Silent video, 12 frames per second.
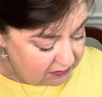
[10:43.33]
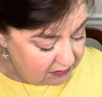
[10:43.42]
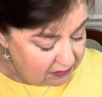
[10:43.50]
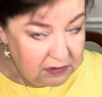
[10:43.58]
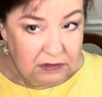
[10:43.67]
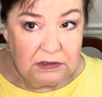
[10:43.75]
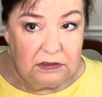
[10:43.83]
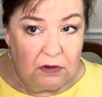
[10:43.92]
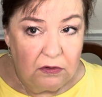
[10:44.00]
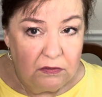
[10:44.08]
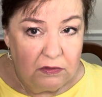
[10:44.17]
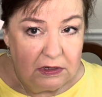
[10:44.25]
And this is the
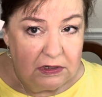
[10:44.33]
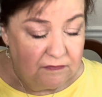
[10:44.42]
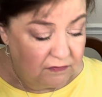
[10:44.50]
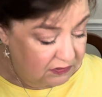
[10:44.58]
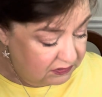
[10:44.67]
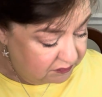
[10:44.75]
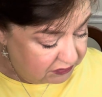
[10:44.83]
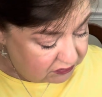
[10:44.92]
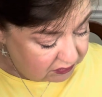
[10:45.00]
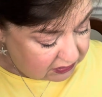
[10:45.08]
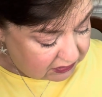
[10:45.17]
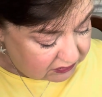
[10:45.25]
only difference
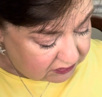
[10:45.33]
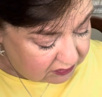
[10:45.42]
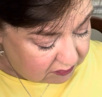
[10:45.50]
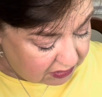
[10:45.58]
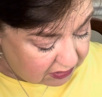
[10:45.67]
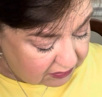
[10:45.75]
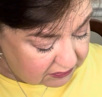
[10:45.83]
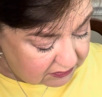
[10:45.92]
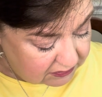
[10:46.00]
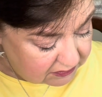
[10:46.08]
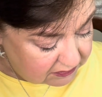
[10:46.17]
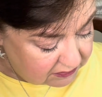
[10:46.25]
between these two
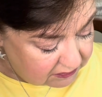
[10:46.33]
boxes.